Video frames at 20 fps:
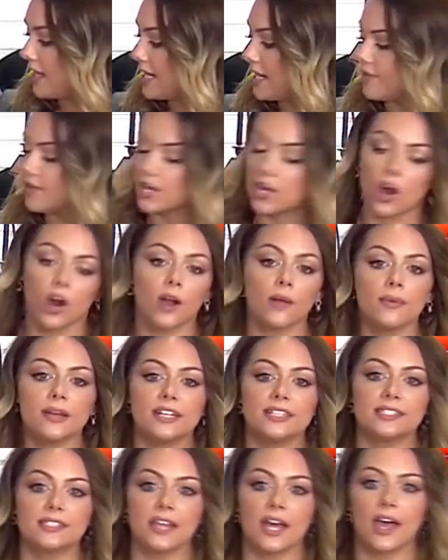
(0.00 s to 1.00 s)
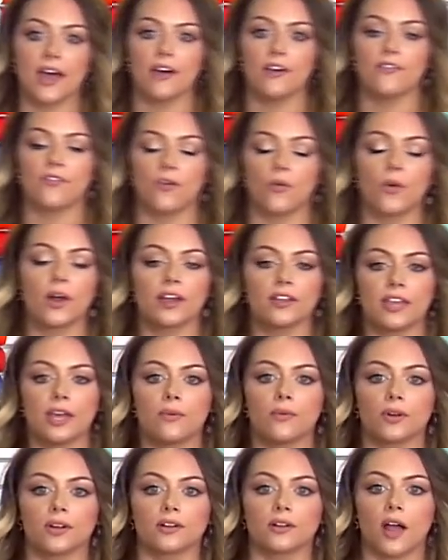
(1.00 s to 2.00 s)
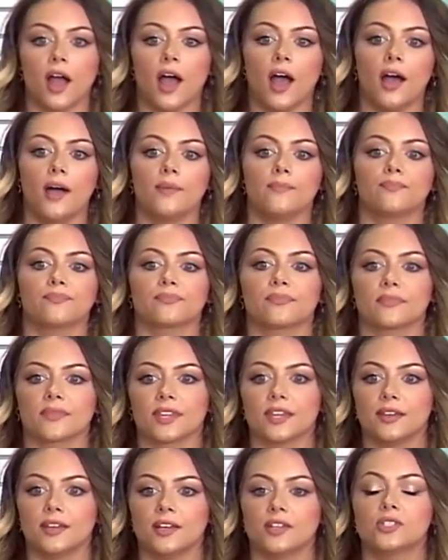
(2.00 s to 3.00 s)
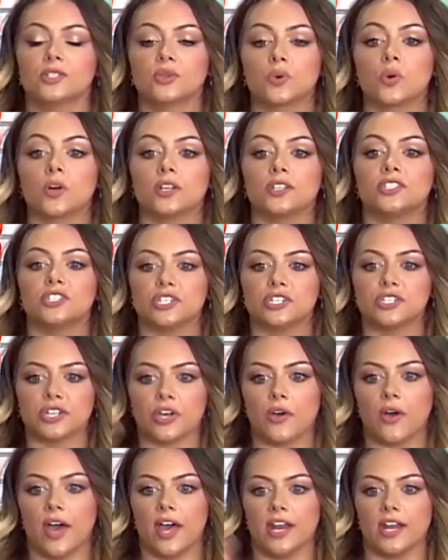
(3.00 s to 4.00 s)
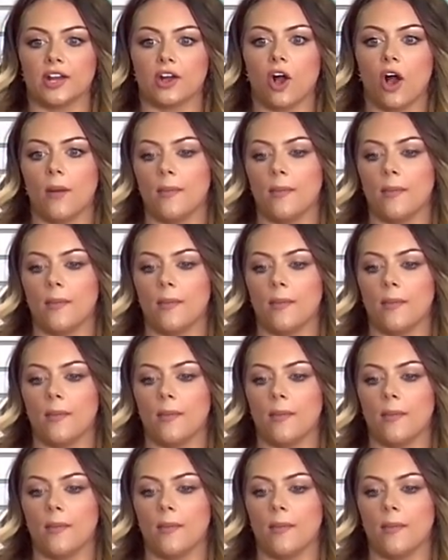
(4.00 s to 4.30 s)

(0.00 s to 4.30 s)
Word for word: any of the garments of where they were sourced, just go ahead and